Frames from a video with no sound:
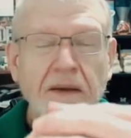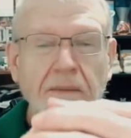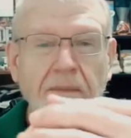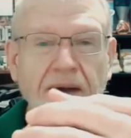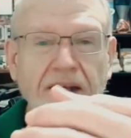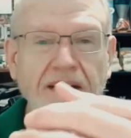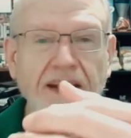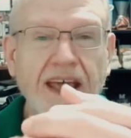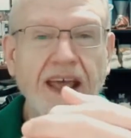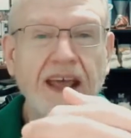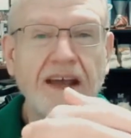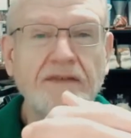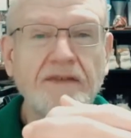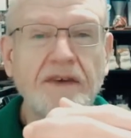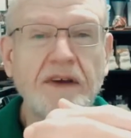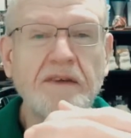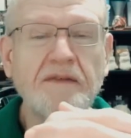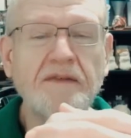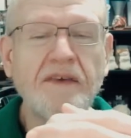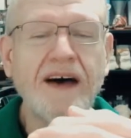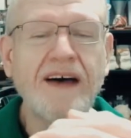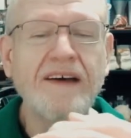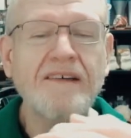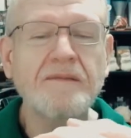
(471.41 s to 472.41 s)
but every
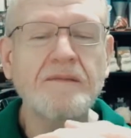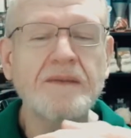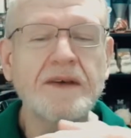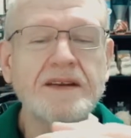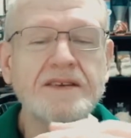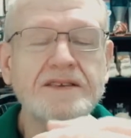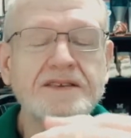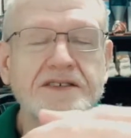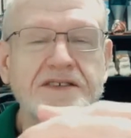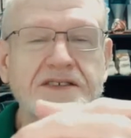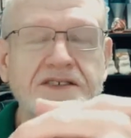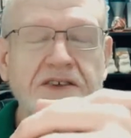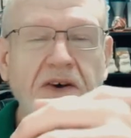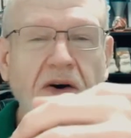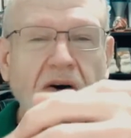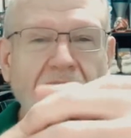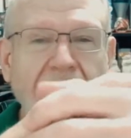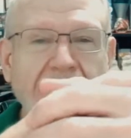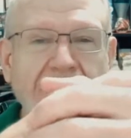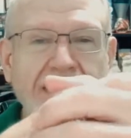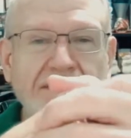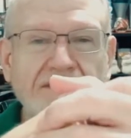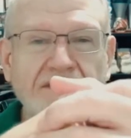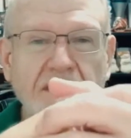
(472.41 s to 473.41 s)
five minutes or so,
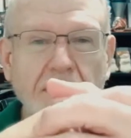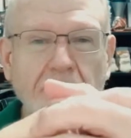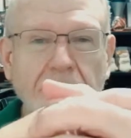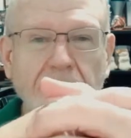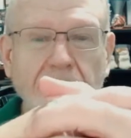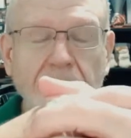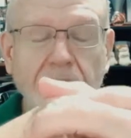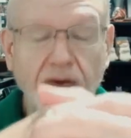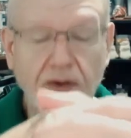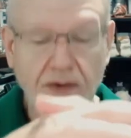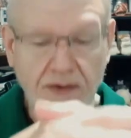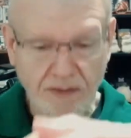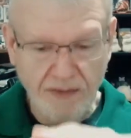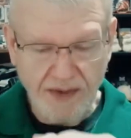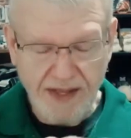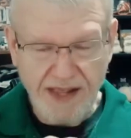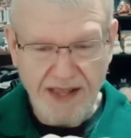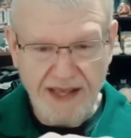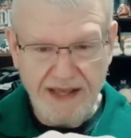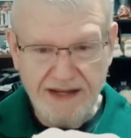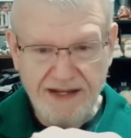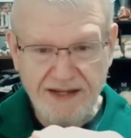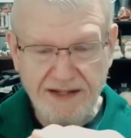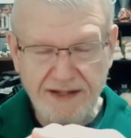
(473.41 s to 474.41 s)
I have to, oh,
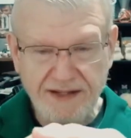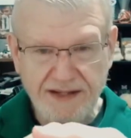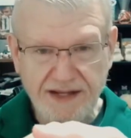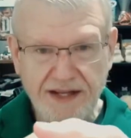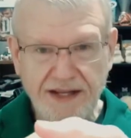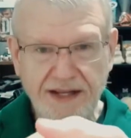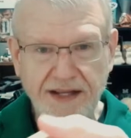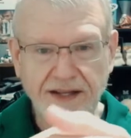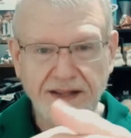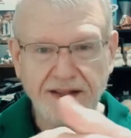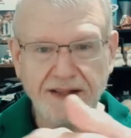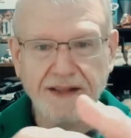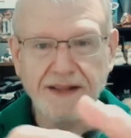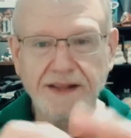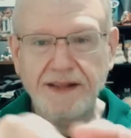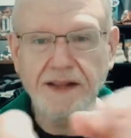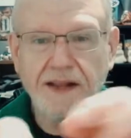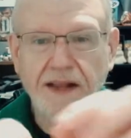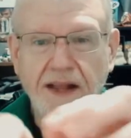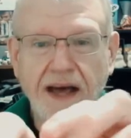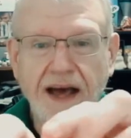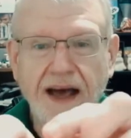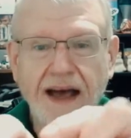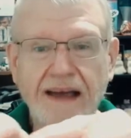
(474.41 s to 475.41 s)
well, I did
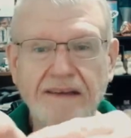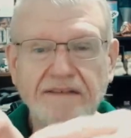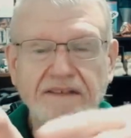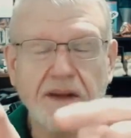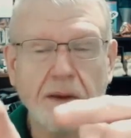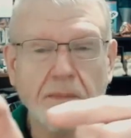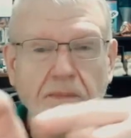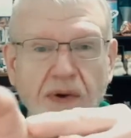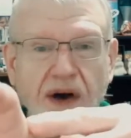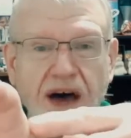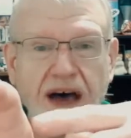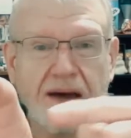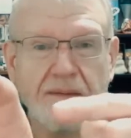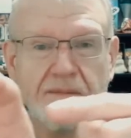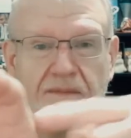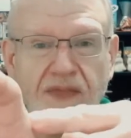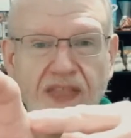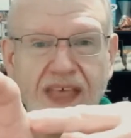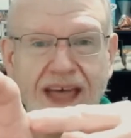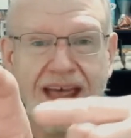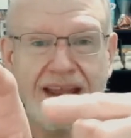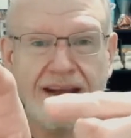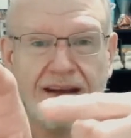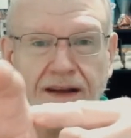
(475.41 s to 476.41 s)
I have to pop
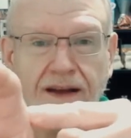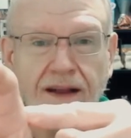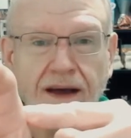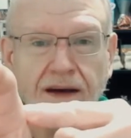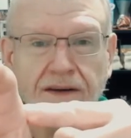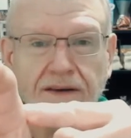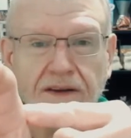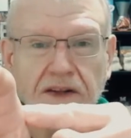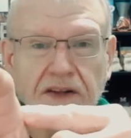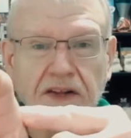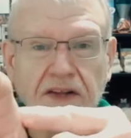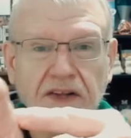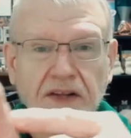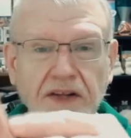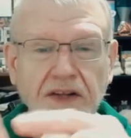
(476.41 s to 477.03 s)
that knuckle.